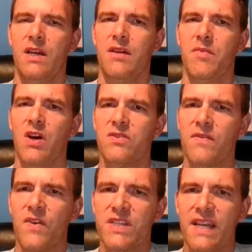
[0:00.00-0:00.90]
But also
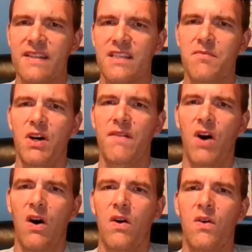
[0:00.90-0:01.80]
in verse 8, he says, above
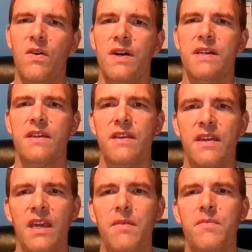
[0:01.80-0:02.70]
all,
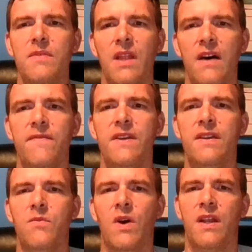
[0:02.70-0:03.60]
keep
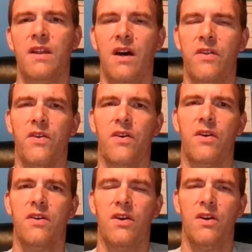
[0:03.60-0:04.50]
loving one another
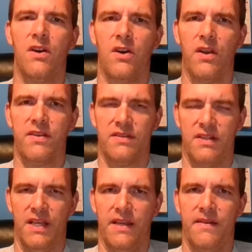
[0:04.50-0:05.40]

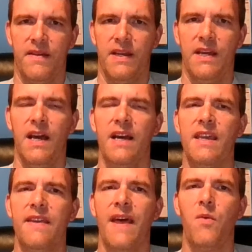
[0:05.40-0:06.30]
earnestly.
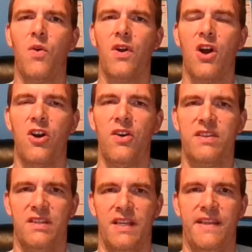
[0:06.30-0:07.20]
Again, that word
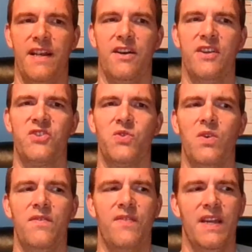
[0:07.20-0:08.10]
earnestly there is
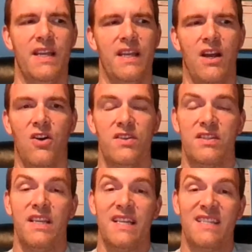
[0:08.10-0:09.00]

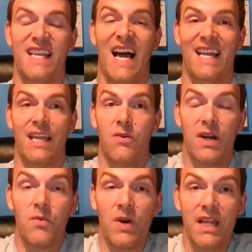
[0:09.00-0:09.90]
earnestly is the idea,
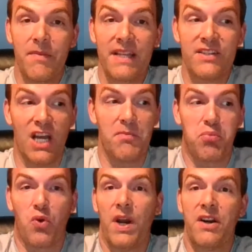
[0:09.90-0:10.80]
it really means a
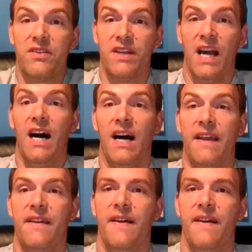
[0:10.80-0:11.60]
prayer to God.